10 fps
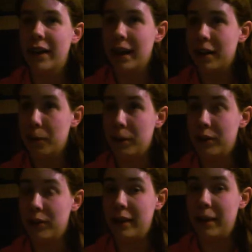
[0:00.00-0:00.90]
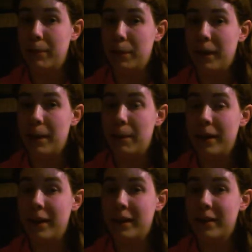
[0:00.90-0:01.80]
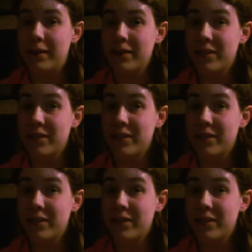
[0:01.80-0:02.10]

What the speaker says: and Heather would as a team, in my opinion.